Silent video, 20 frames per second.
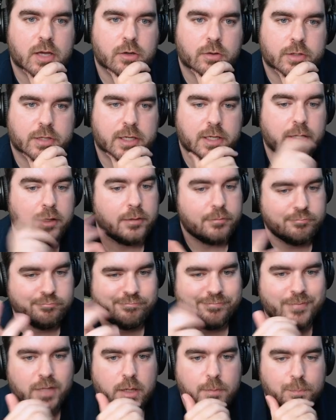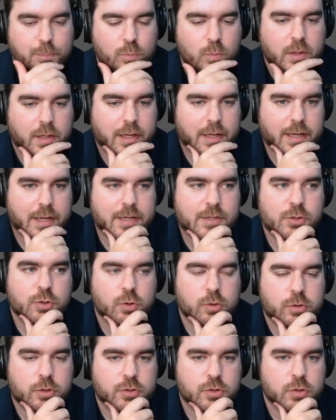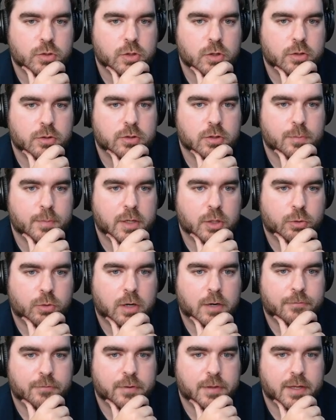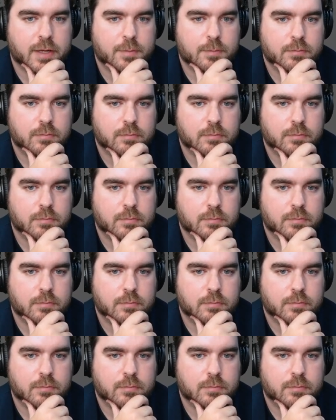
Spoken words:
here is good because it turns on Metalcraft for them.